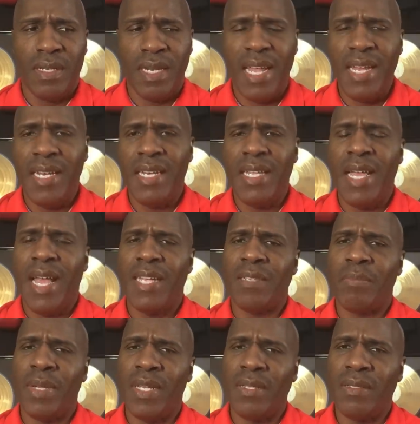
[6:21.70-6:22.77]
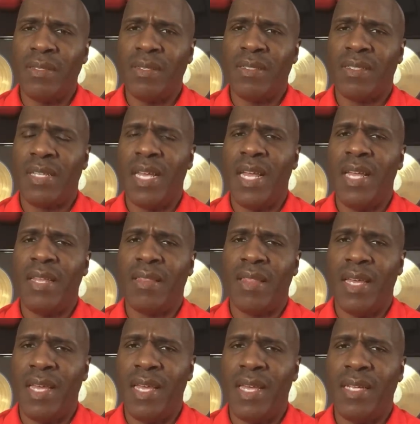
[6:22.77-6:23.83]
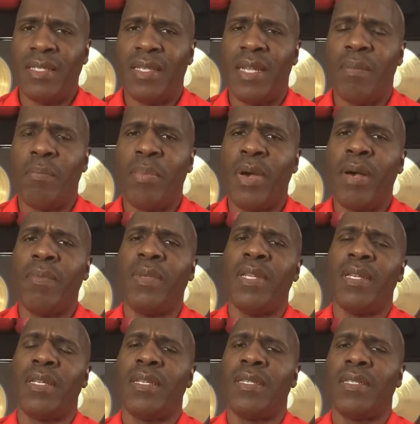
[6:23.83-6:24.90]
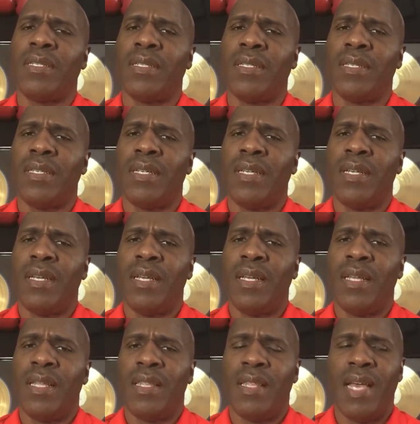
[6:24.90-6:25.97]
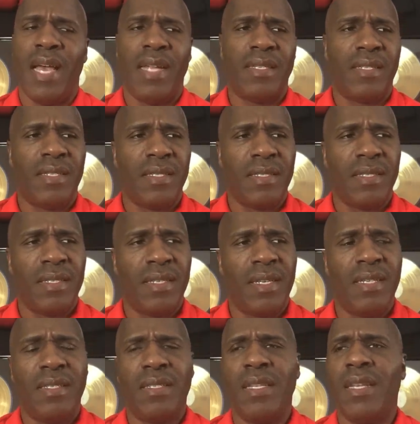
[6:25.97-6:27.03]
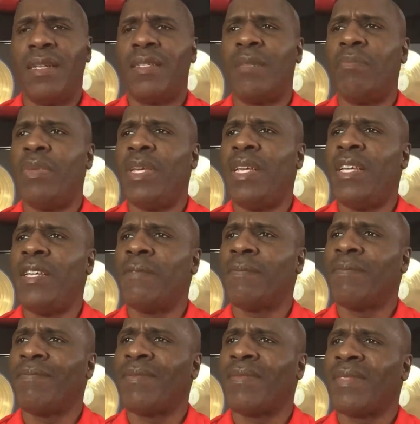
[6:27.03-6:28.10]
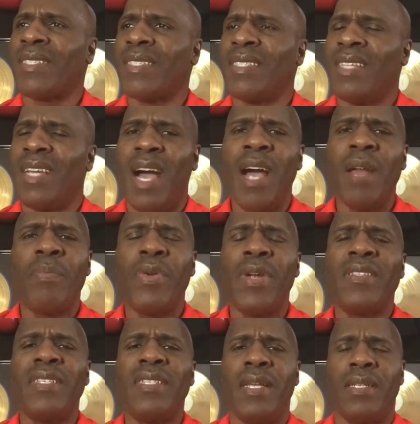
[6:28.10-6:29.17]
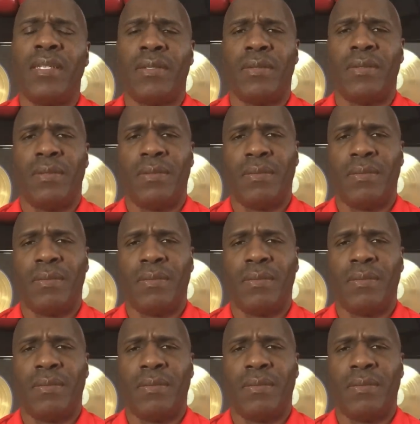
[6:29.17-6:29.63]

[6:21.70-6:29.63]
lately has been saying things in public that's considered to be unpresidential.